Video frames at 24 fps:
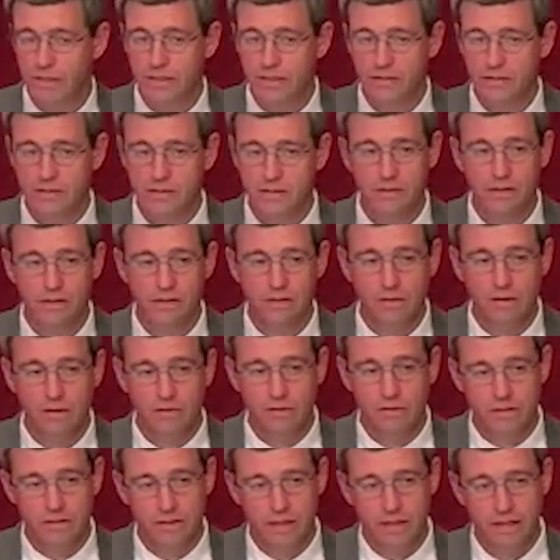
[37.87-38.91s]
actually
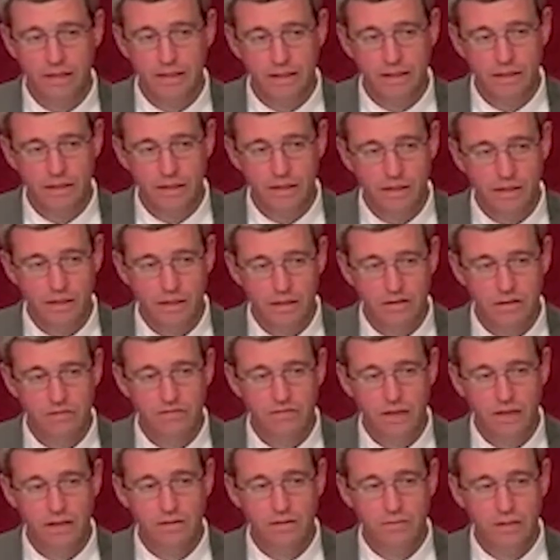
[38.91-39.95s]
believes the Bible will be
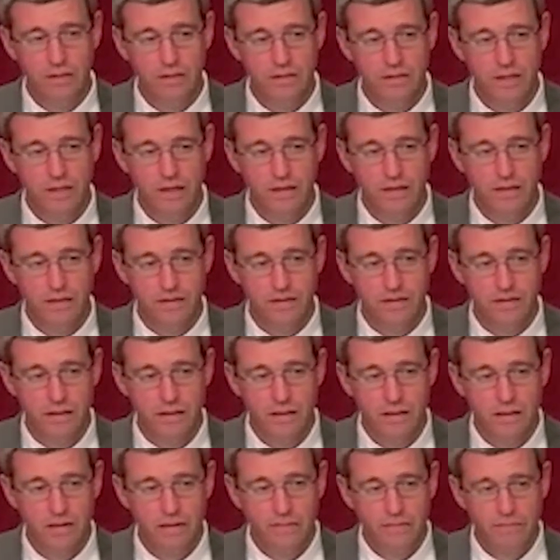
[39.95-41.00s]
considered a
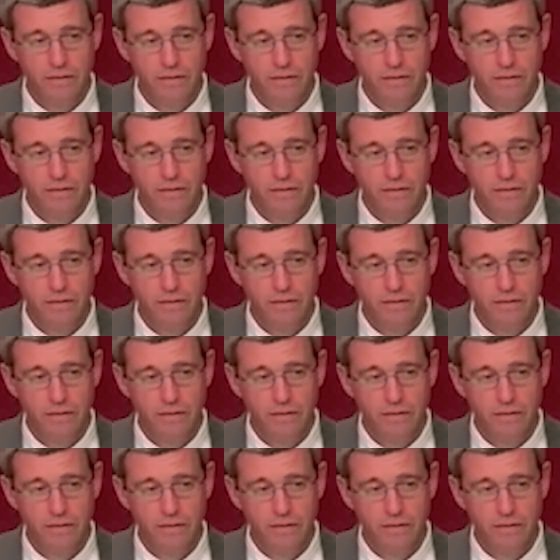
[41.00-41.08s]
lunatic